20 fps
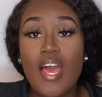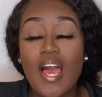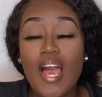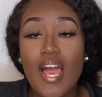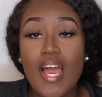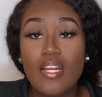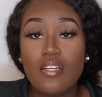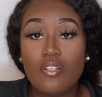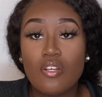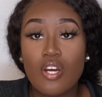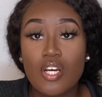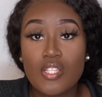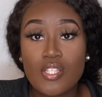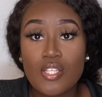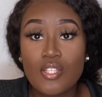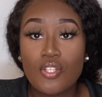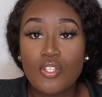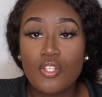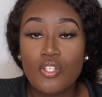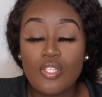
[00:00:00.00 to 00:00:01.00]
and
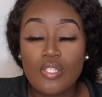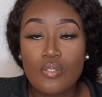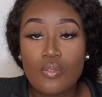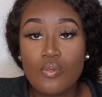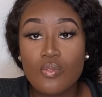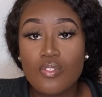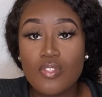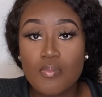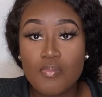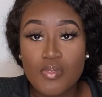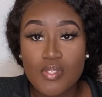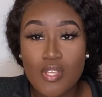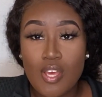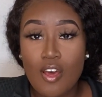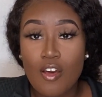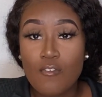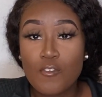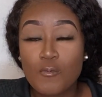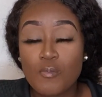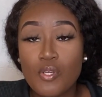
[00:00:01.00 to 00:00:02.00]
cutting the cuticles
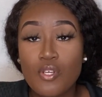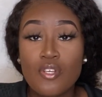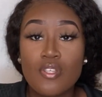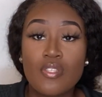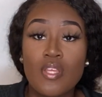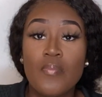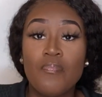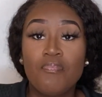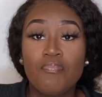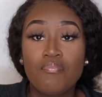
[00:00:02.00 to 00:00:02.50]
themselves, because